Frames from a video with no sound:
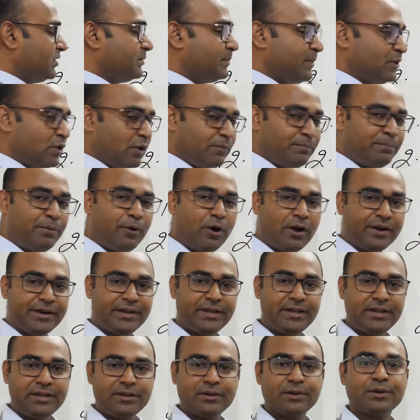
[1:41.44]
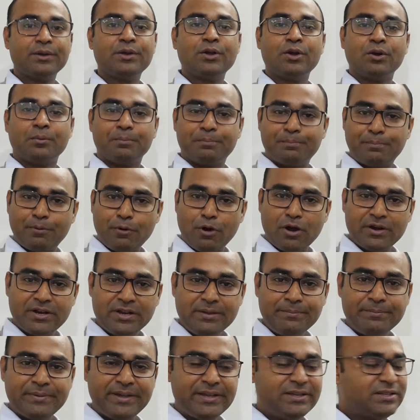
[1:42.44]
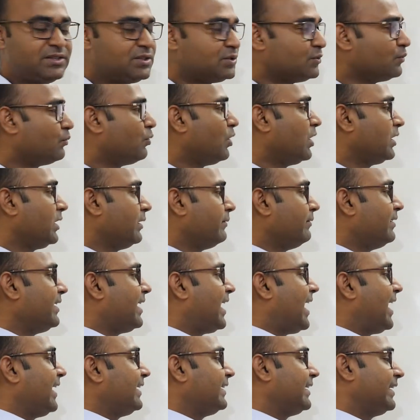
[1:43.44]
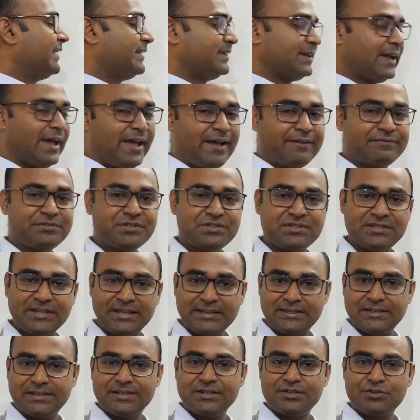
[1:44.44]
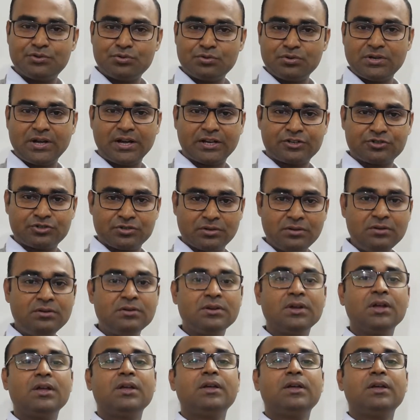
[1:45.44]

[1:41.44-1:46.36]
the meaning of body? Body means whatever I have said in introduction,